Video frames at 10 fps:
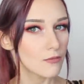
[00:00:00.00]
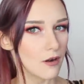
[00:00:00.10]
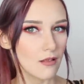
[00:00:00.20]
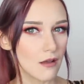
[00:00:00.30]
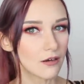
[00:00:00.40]

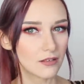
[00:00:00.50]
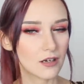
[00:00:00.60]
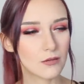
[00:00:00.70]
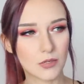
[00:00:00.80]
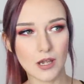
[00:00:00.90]
but a lock
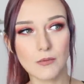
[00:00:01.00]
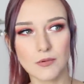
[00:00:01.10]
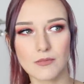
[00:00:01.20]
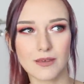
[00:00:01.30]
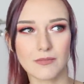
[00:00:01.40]
that can be
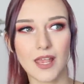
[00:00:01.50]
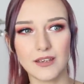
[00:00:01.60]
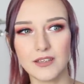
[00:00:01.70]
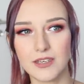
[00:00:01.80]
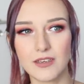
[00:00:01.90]
opened by
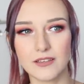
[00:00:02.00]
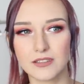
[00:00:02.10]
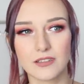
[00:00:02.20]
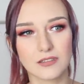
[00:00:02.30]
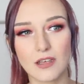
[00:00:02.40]
many
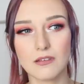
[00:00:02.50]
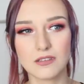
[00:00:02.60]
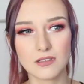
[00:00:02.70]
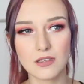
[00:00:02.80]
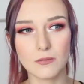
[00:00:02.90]
keys is so
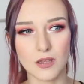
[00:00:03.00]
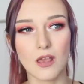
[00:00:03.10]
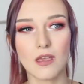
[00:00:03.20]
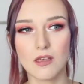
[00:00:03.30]
stupid.